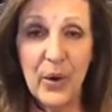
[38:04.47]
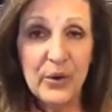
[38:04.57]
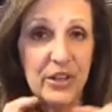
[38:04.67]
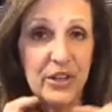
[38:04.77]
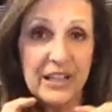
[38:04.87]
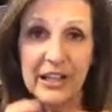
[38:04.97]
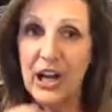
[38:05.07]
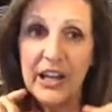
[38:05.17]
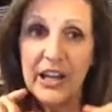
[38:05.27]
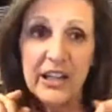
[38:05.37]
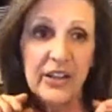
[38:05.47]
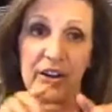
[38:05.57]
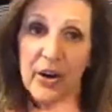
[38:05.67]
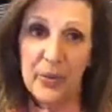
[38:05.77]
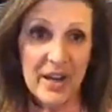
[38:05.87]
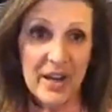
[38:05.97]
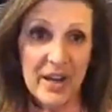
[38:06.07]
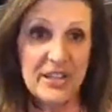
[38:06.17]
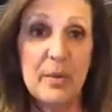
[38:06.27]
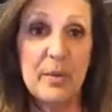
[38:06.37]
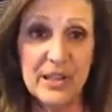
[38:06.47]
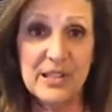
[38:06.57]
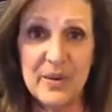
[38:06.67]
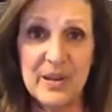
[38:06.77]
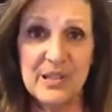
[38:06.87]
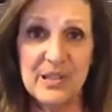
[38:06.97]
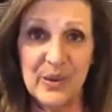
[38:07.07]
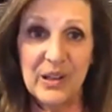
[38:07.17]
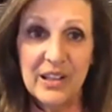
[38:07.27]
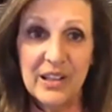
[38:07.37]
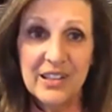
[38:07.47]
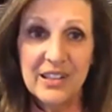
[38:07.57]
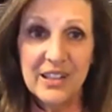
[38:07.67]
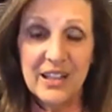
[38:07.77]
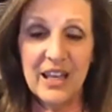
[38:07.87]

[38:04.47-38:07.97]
You click on it and you can go right to where Melissa was earlier.